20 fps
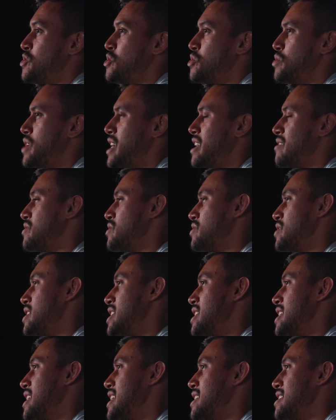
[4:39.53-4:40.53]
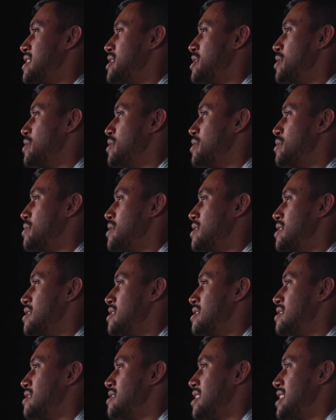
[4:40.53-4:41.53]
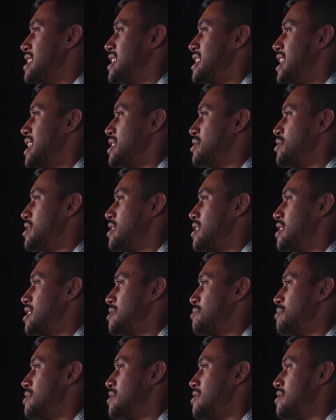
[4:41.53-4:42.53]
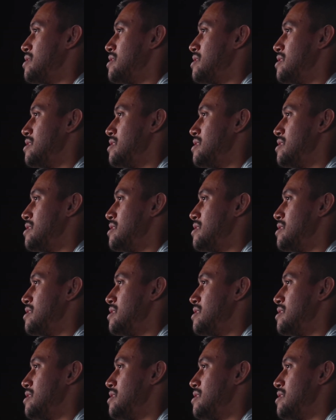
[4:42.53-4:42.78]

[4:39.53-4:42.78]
Soon after that, I had to go to a psychiatric hospital.